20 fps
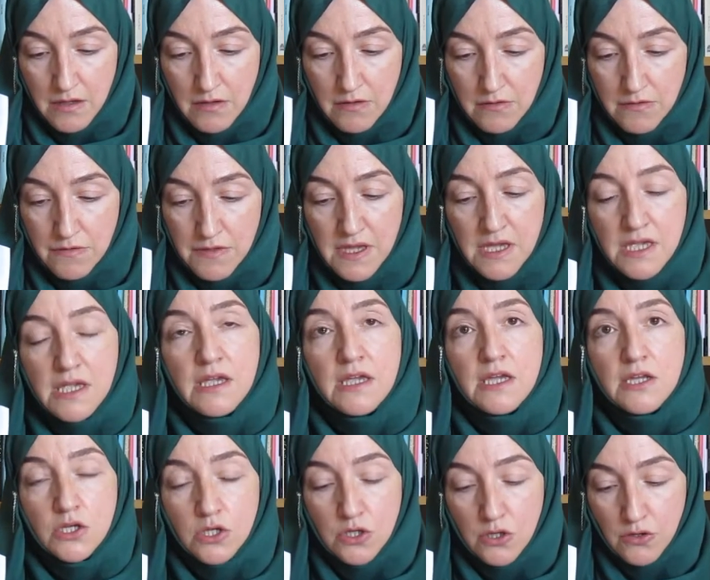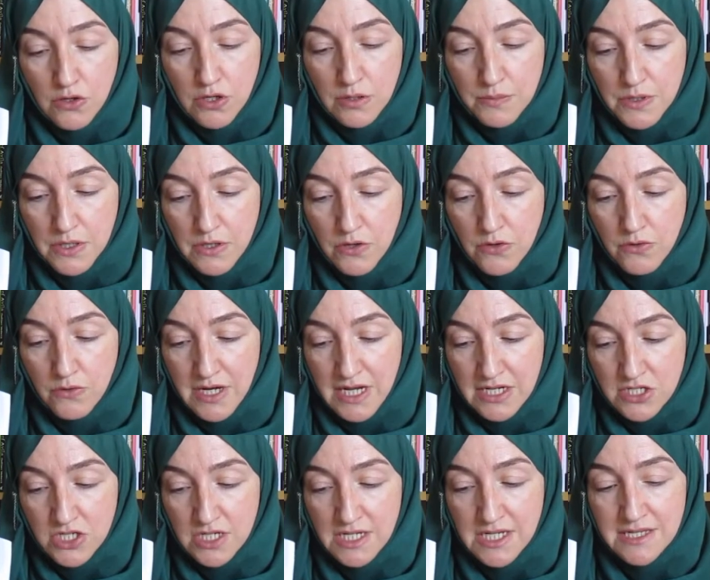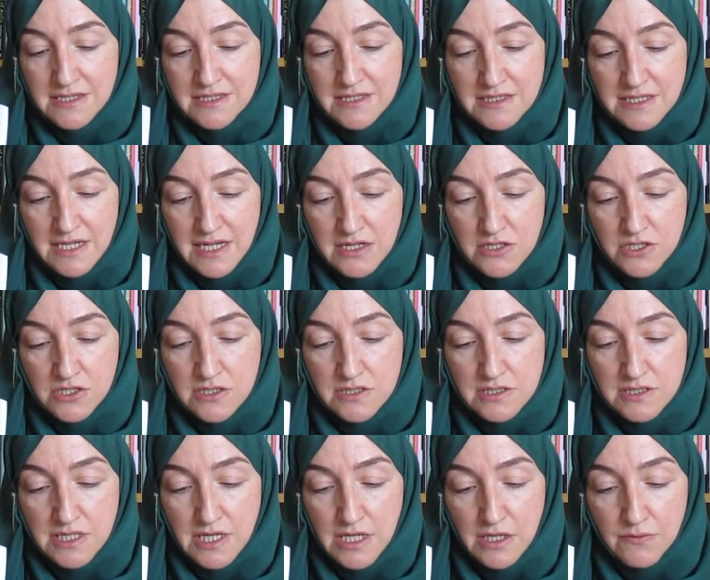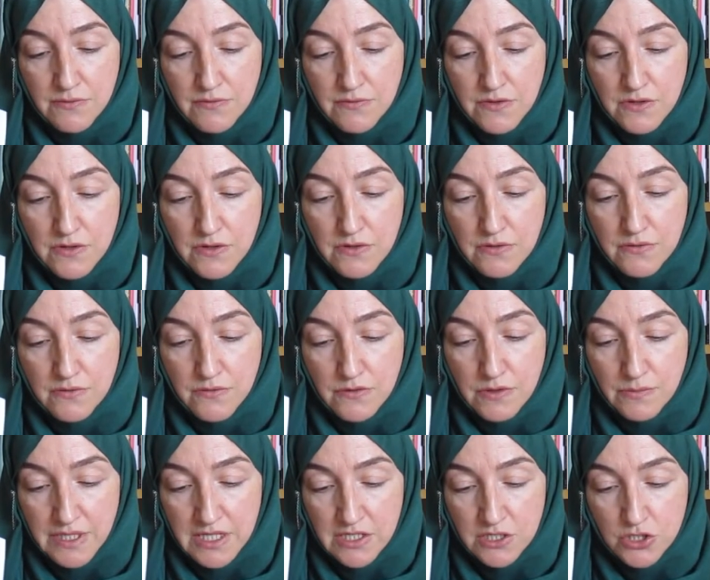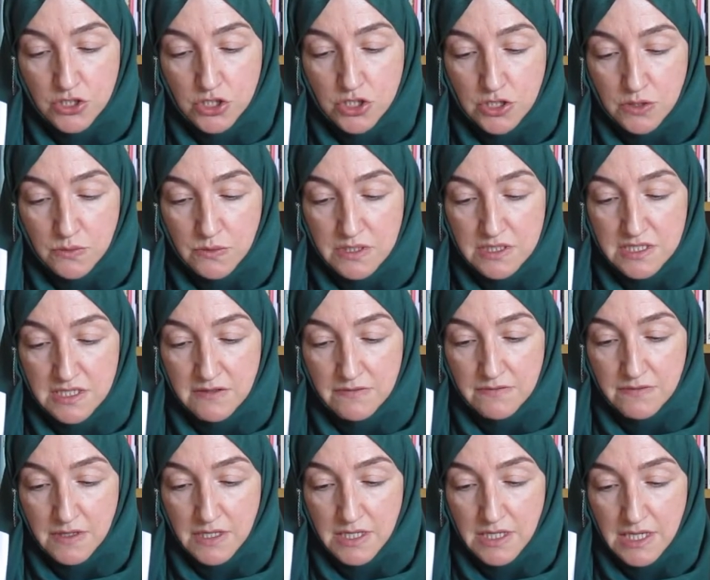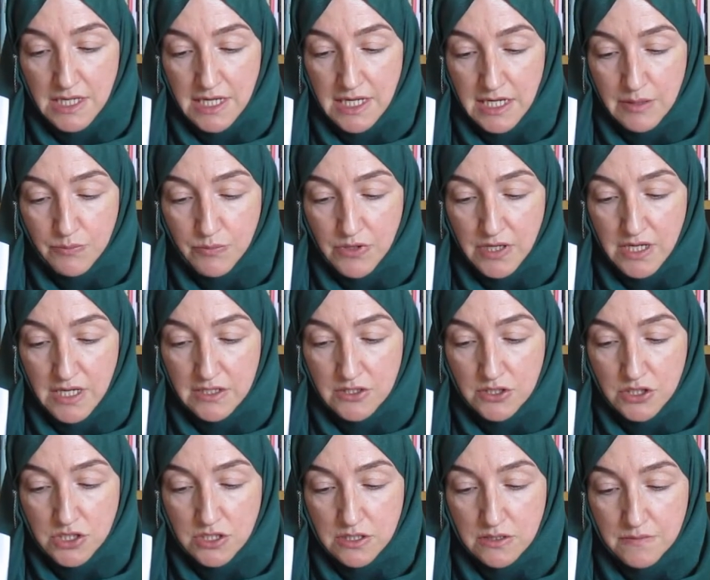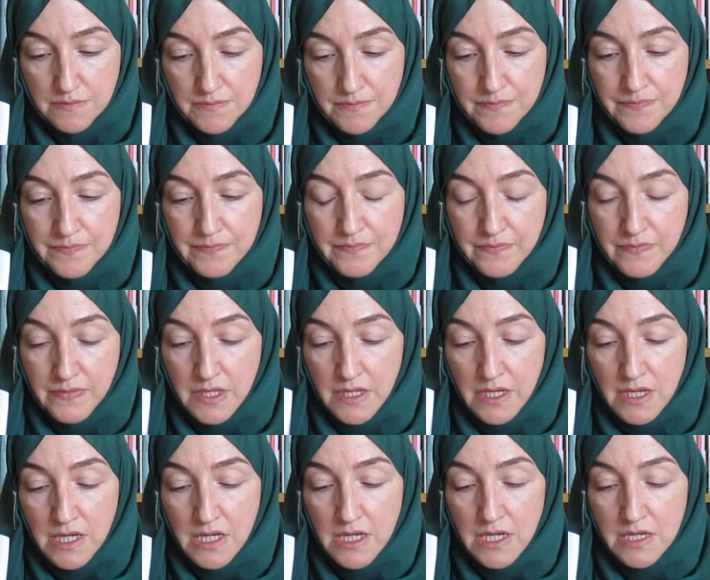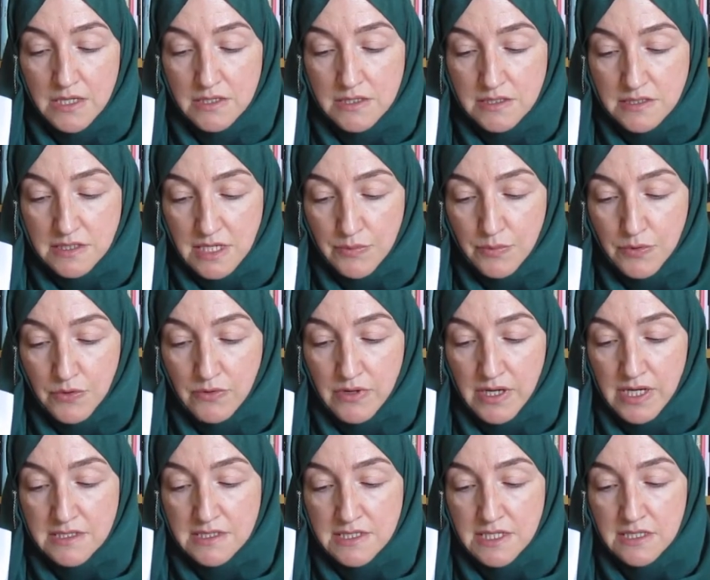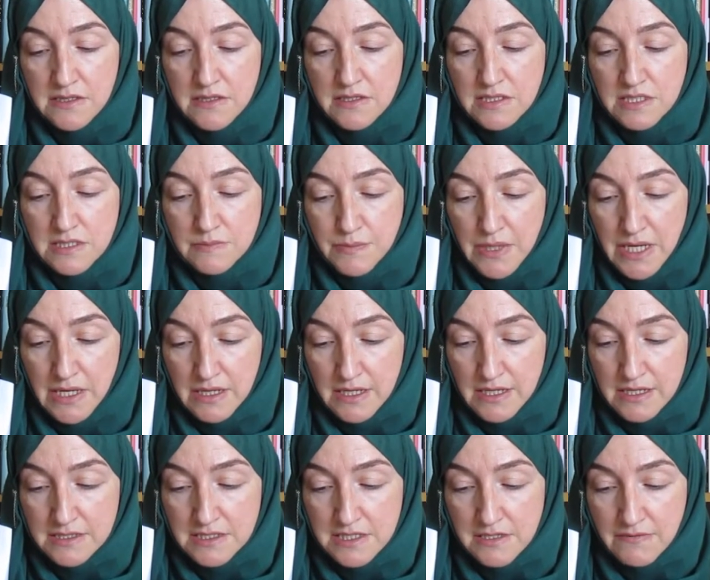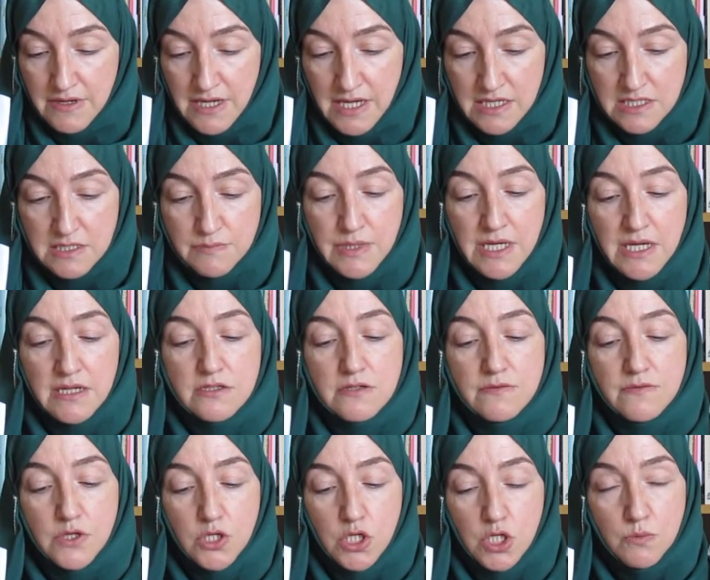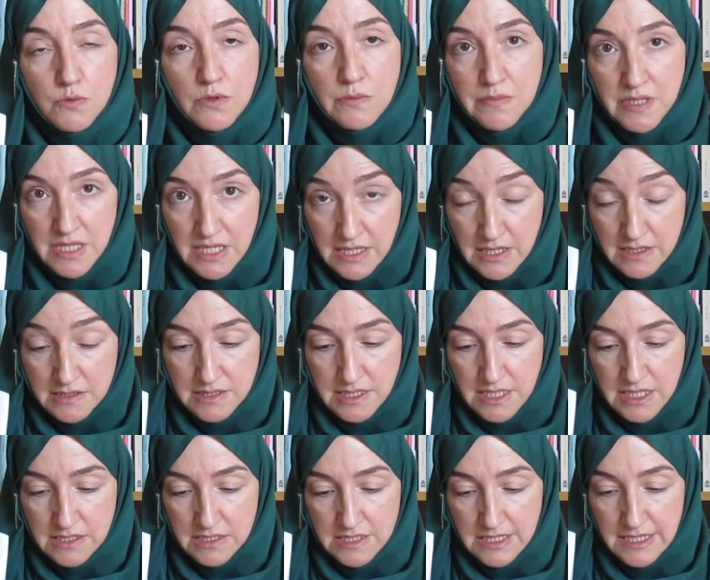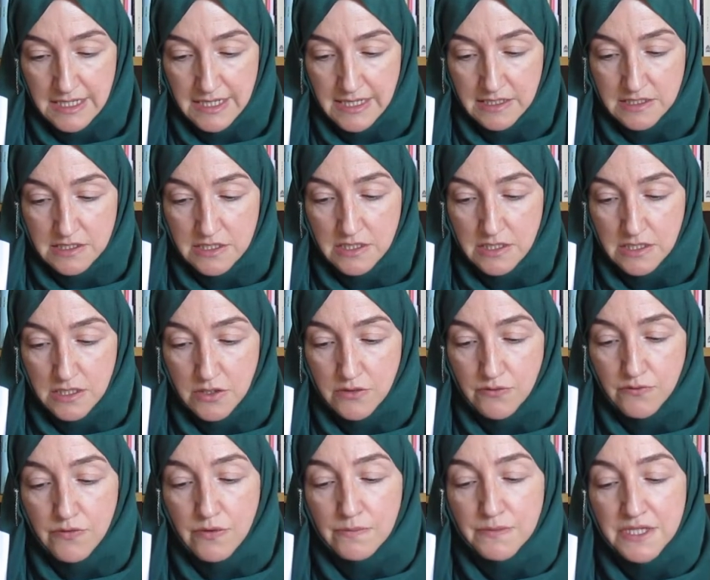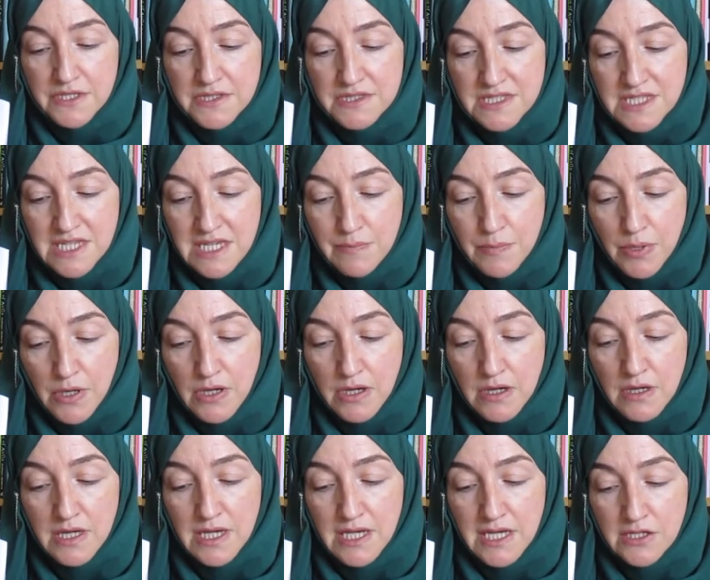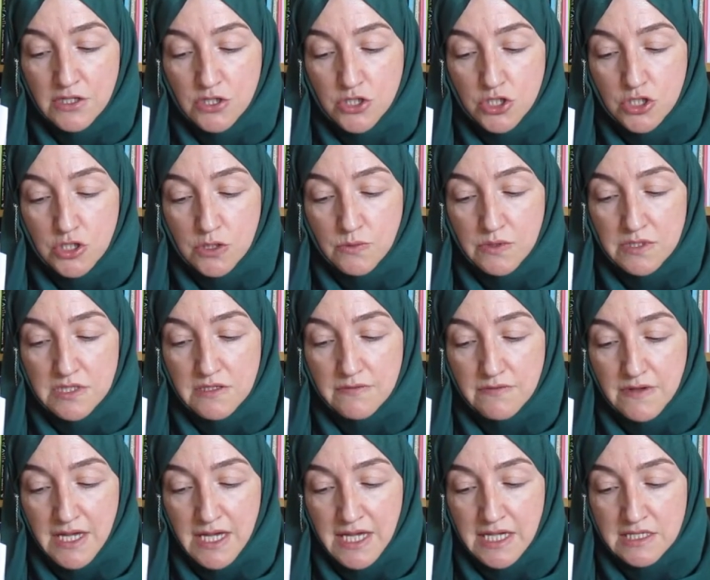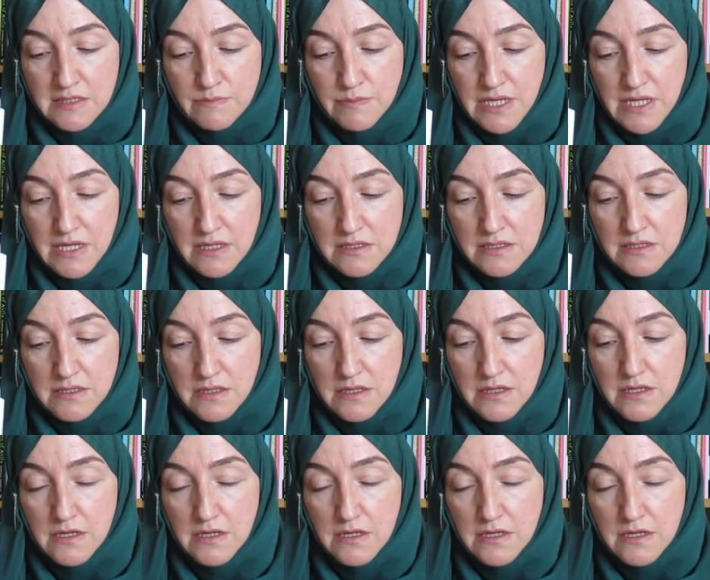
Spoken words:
Thinking in Europe gradually detached itself from intuitive apprehension, separated the speculative aspect of the human being's intellect from the deeper intuitive aspect.